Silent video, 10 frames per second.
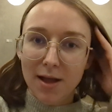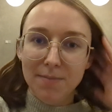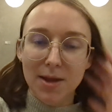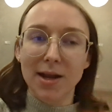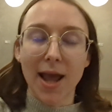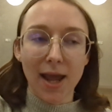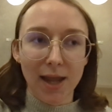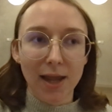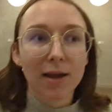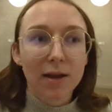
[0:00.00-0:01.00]
I'm in
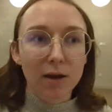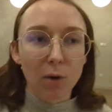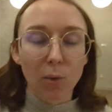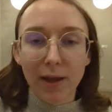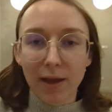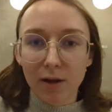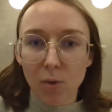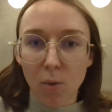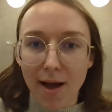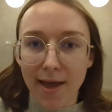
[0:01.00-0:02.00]
a queer
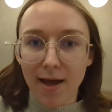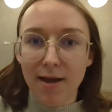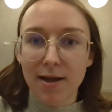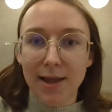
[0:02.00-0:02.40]
choir